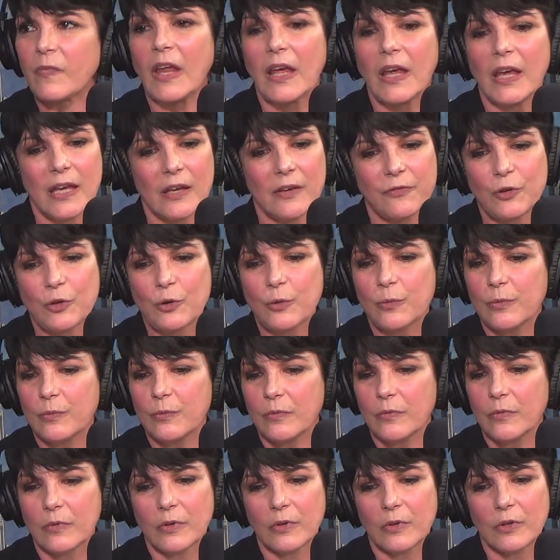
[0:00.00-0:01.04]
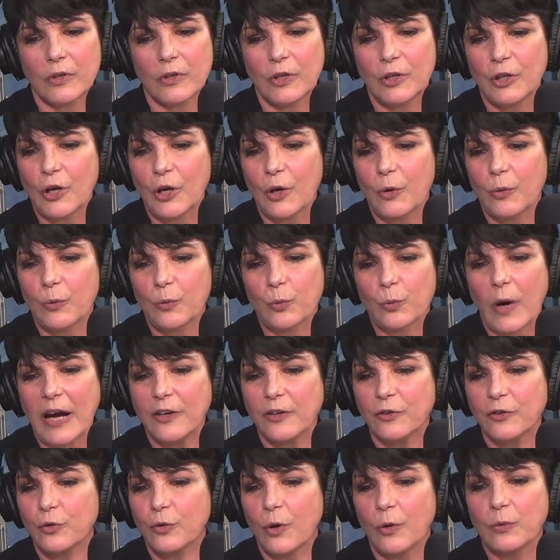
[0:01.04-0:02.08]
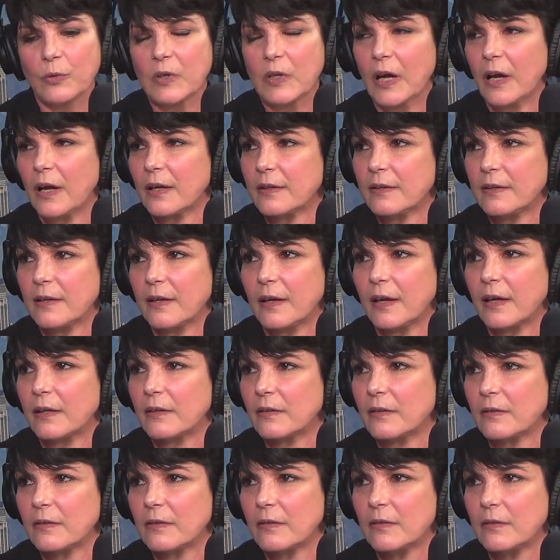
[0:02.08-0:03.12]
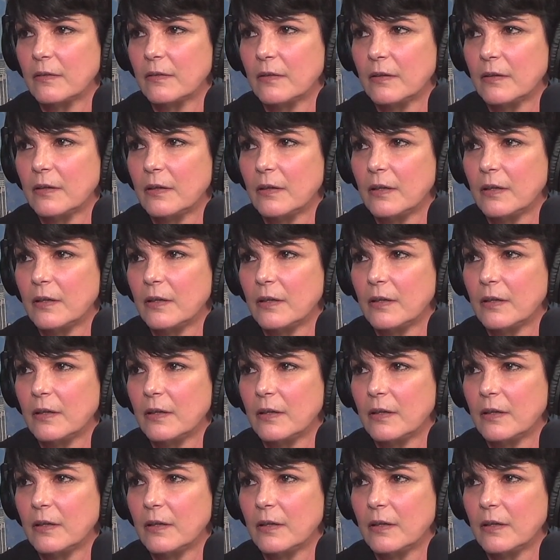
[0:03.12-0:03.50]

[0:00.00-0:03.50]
If you write your own content